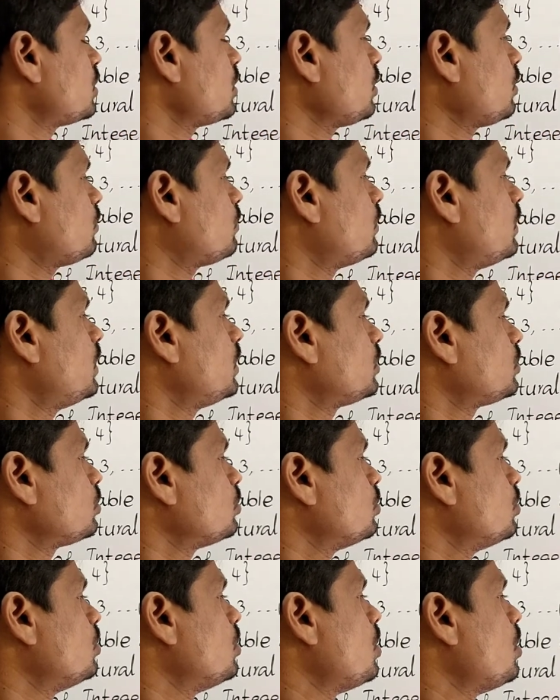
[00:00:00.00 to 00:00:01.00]
equal
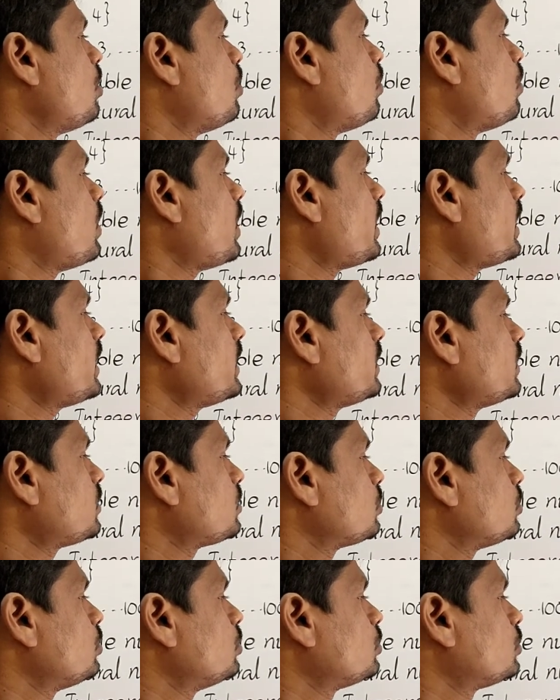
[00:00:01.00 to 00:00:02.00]
to 1
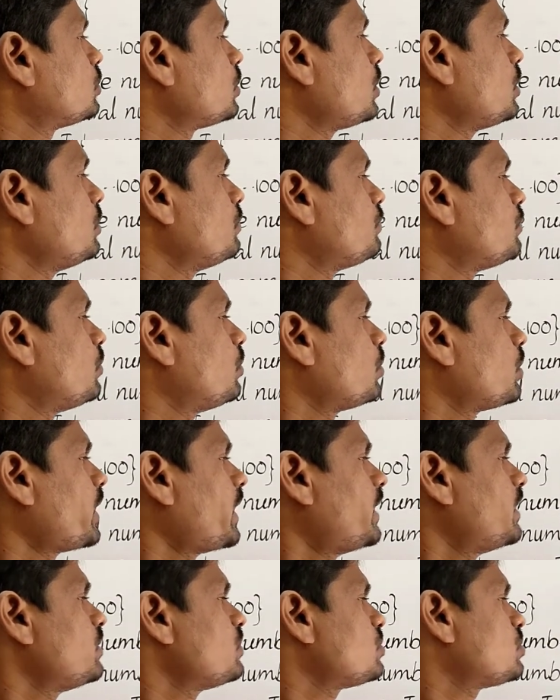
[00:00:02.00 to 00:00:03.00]
2 3 4
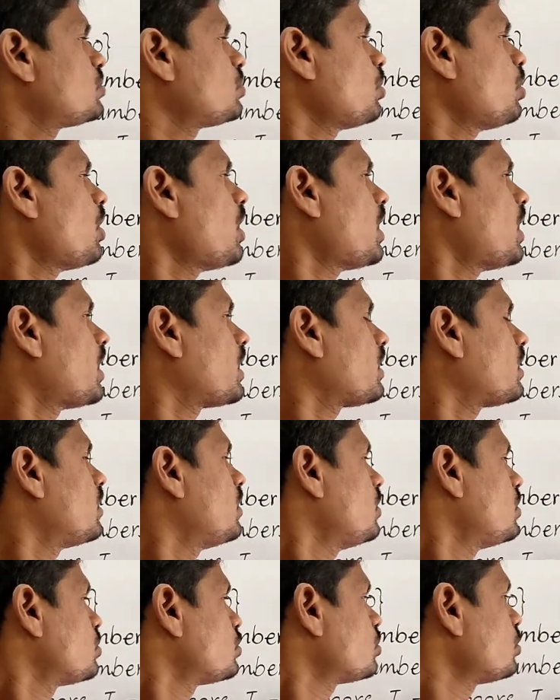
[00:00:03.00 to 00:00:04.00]
and so on.
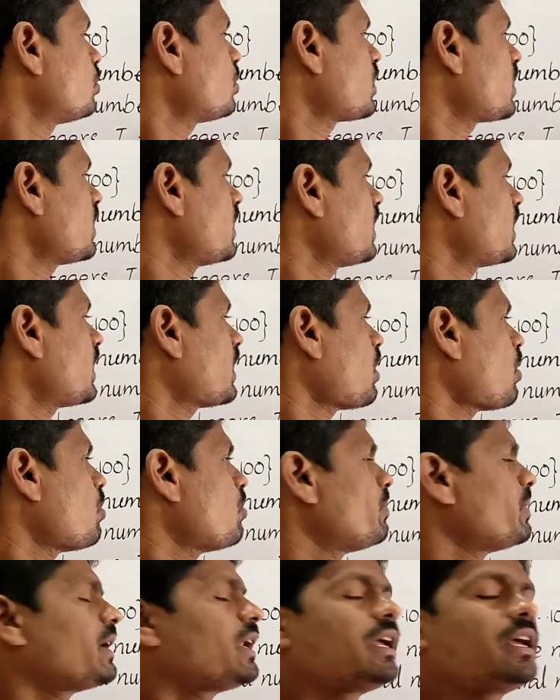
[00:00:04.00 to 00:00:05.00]
So here
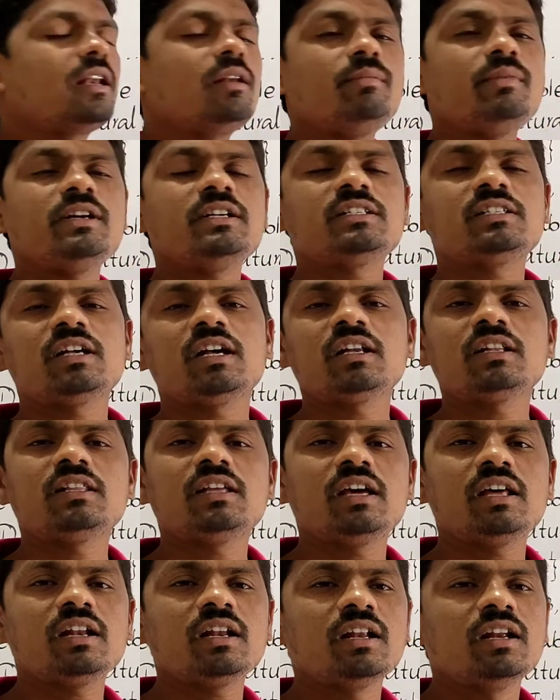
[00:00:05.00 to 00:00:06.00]
how many elements are
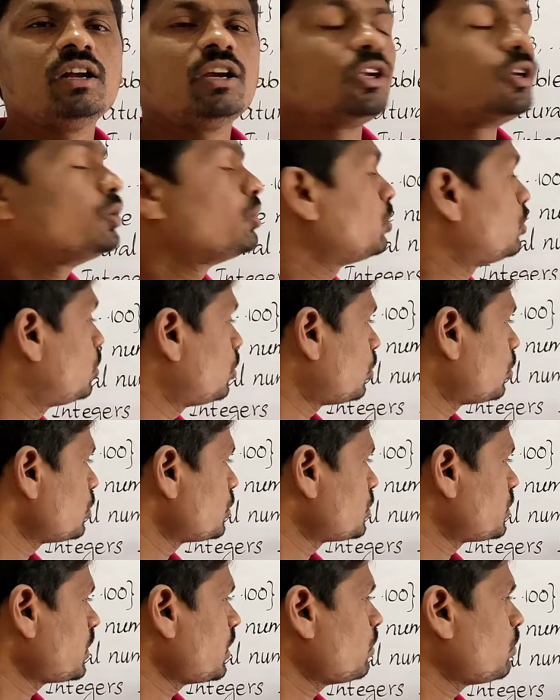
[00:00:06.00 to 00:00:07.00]
there? You don't
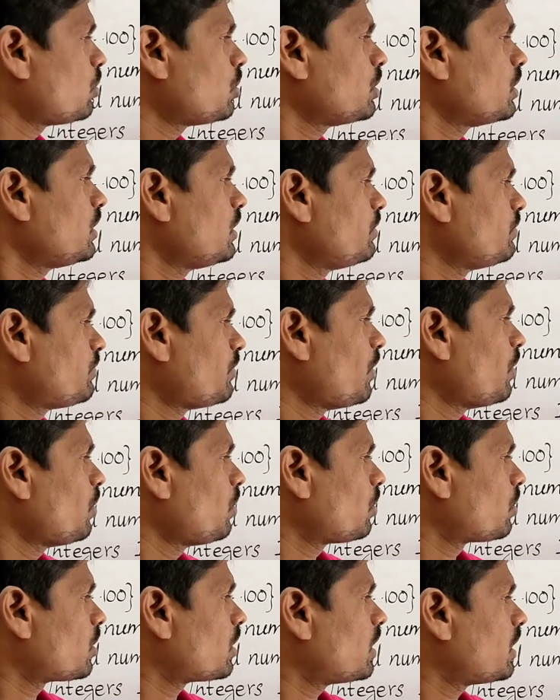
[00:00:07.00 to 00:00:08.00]
say only
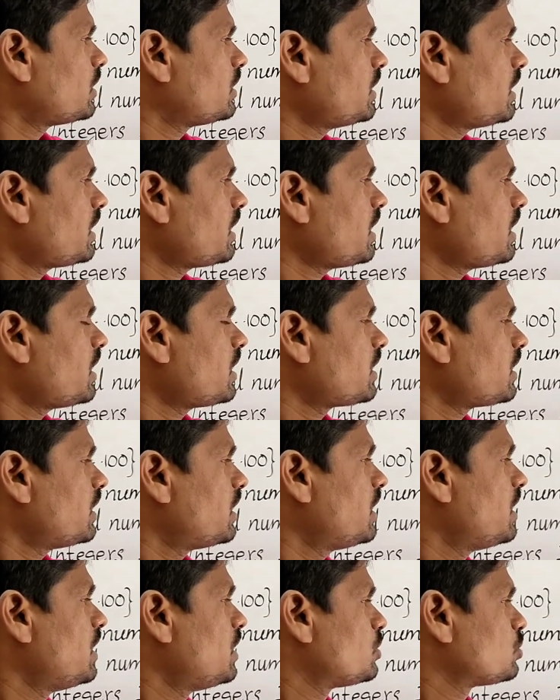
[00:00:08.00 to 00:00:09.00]
4. There
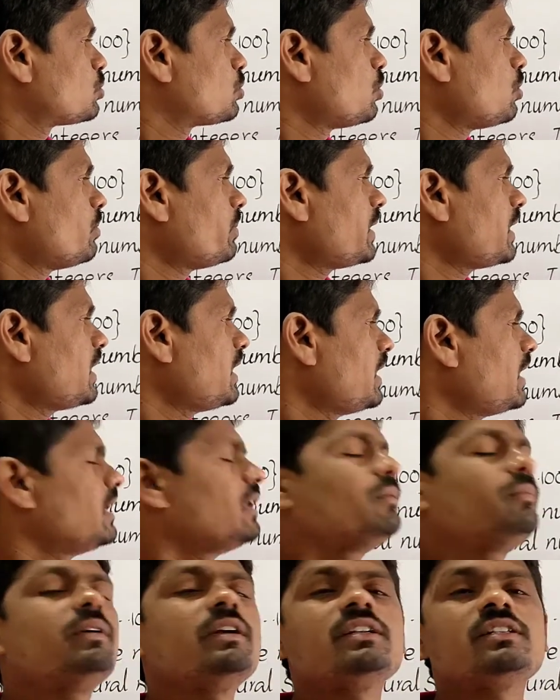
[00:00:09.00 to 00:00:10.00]
are so many
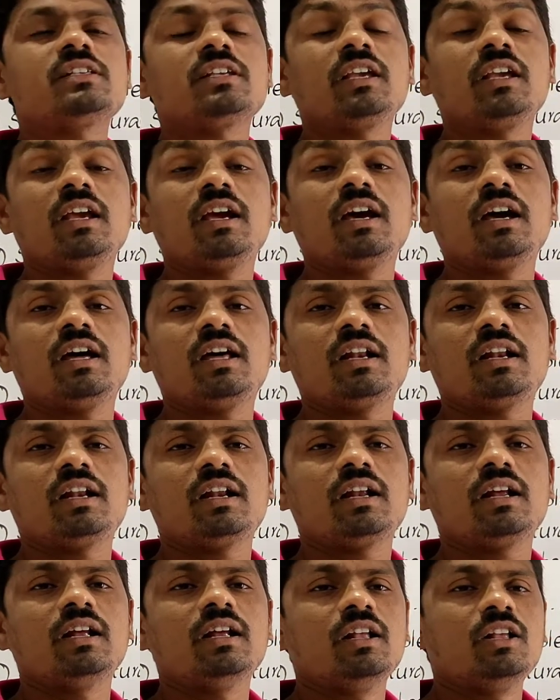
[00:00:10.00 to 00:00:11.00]
elements
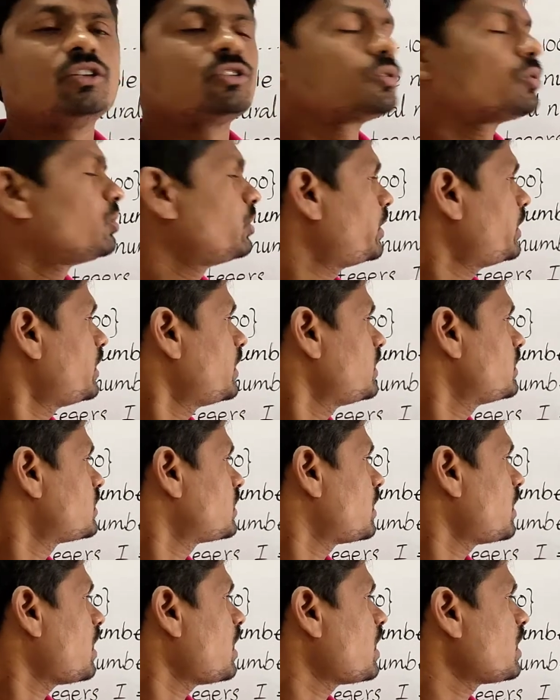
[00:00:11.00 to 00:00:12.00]
here. So it is
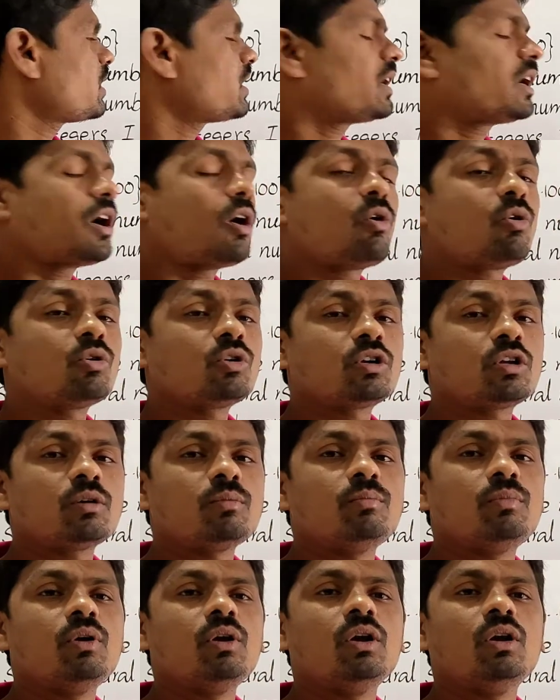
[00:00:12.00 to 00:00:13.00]
not
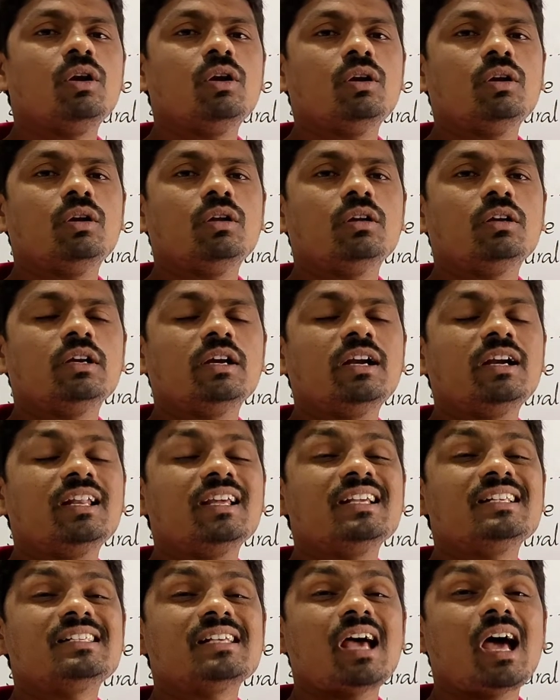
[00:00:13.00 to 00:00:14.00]
countable. It
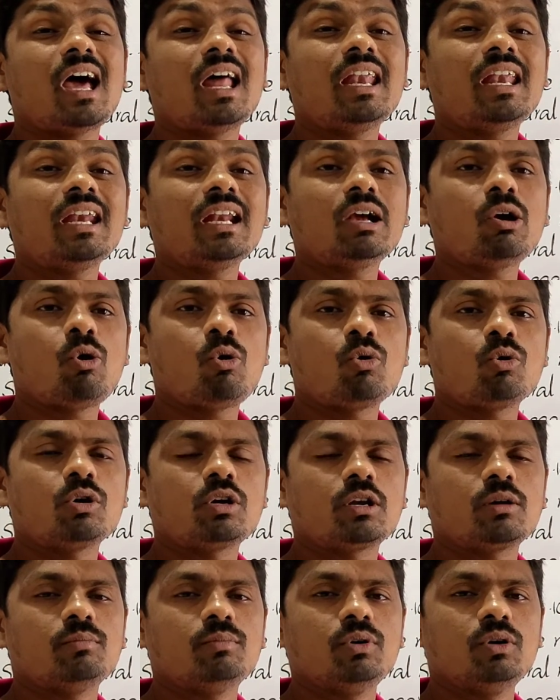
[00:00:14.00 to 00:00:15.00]
is
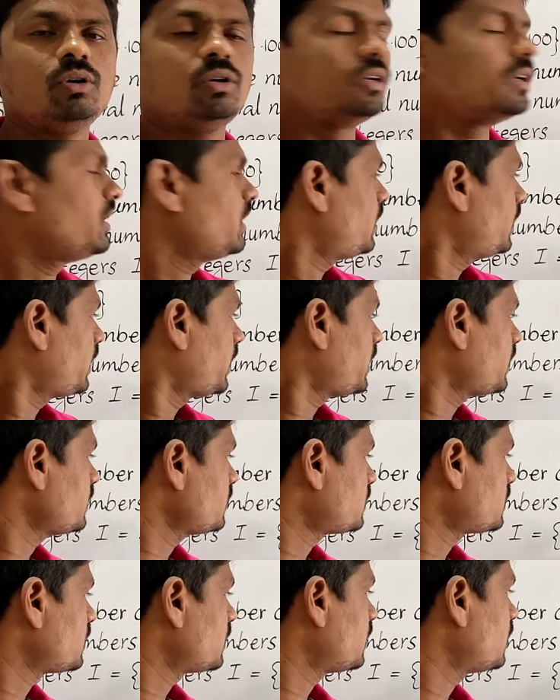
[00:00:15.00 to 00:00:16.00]
uncountable.
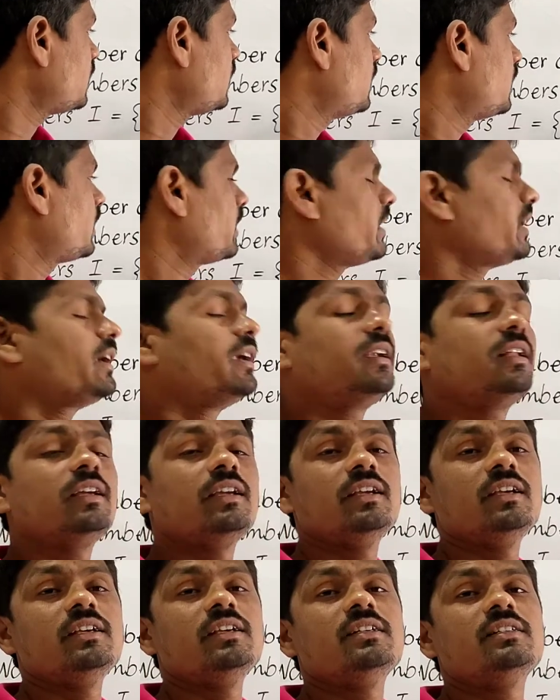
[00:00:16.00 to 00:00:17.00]
Hence it
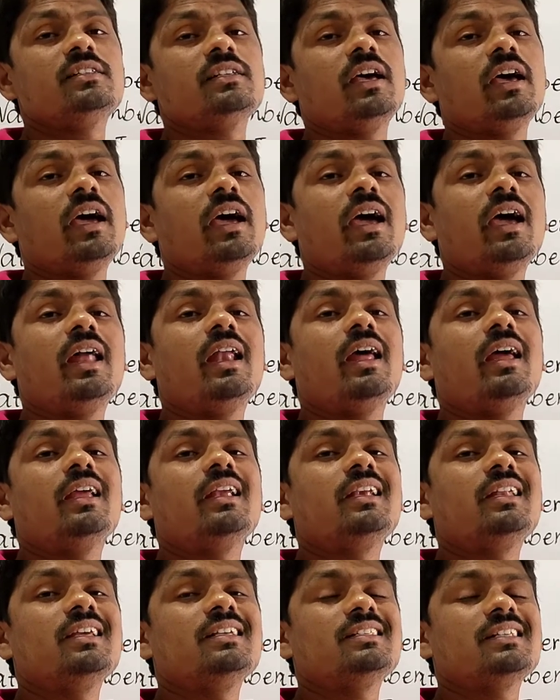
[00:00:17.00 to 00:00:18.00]
is
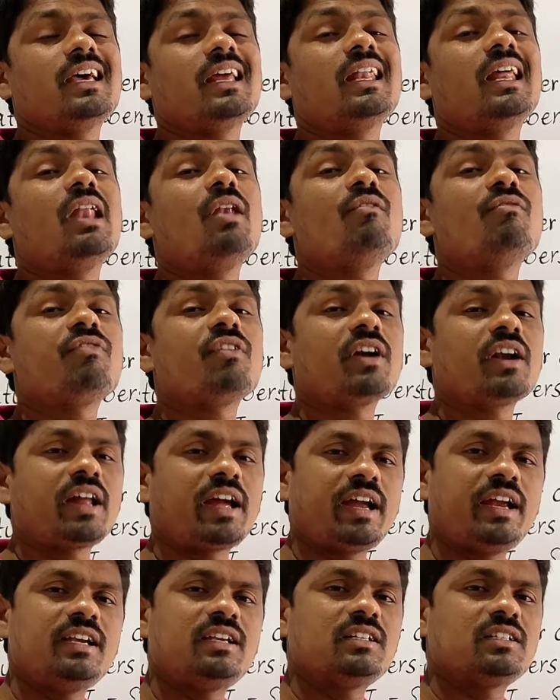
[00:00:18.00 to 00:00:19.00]
an
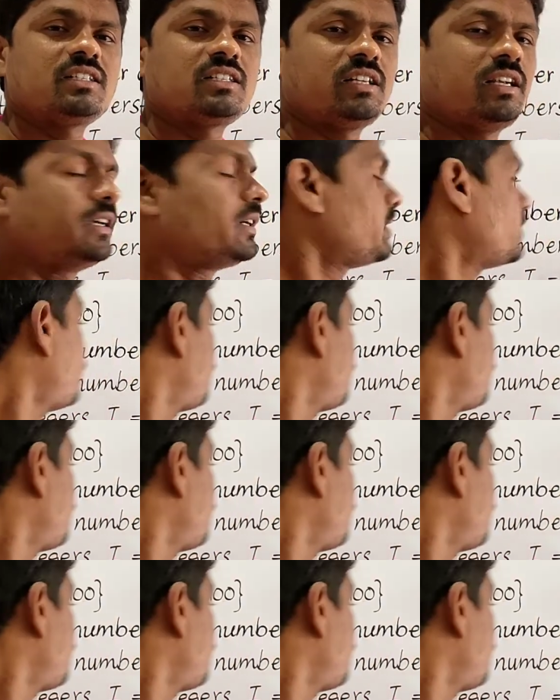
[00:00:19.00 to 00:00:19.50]
infinite set.